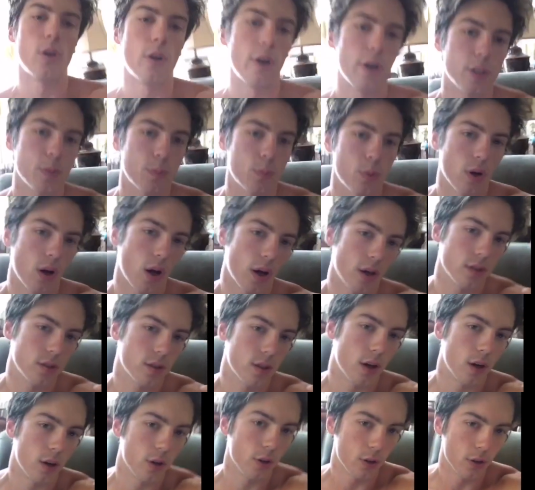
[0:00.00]
I probably
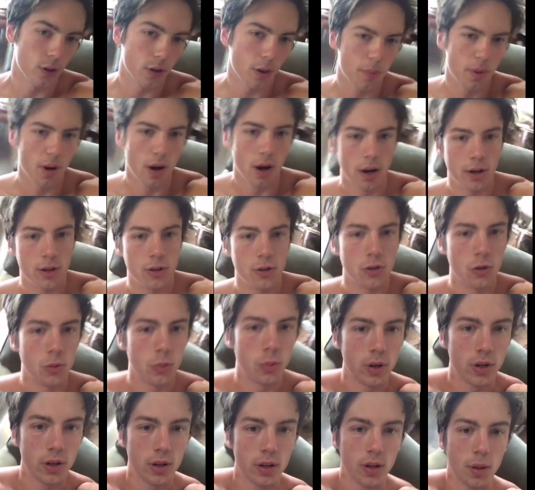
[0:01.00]
tell you I'm not
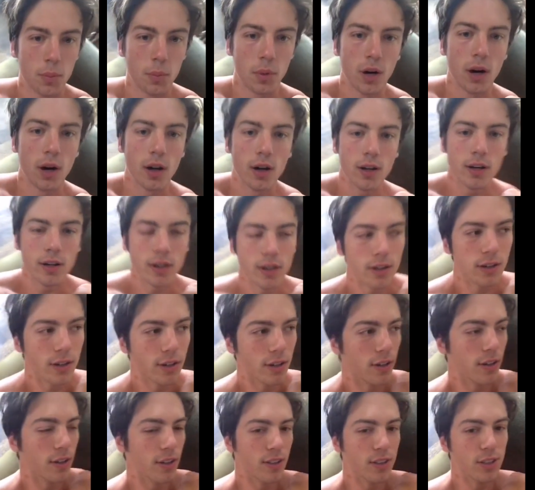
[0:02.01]
human. I'm a
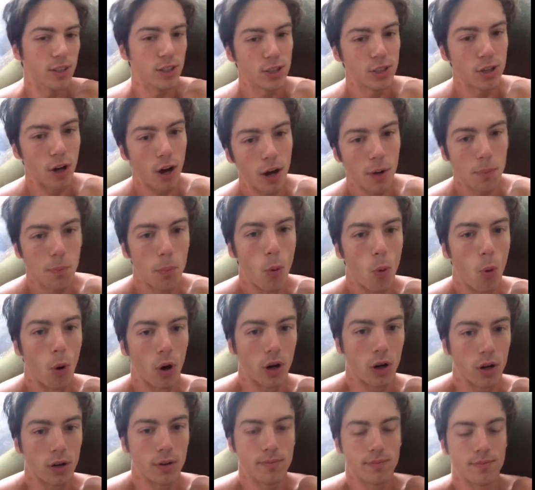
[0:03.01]
cyborg.
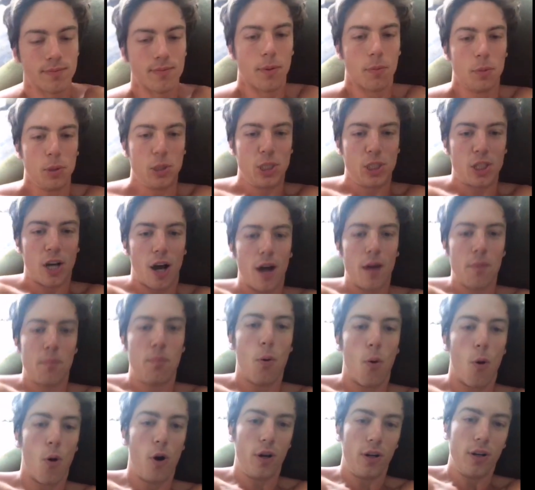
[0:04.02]
I'm a
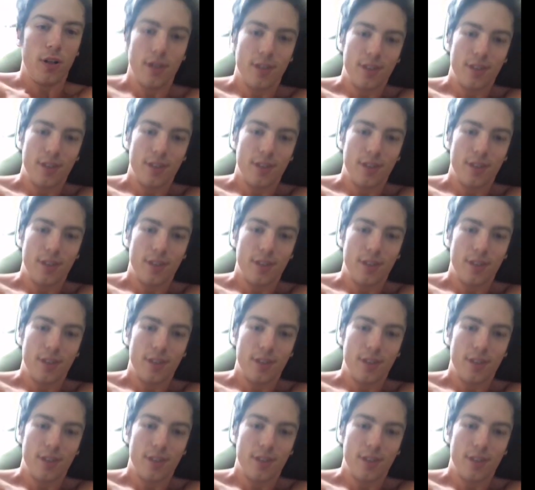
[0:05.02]
cyborg.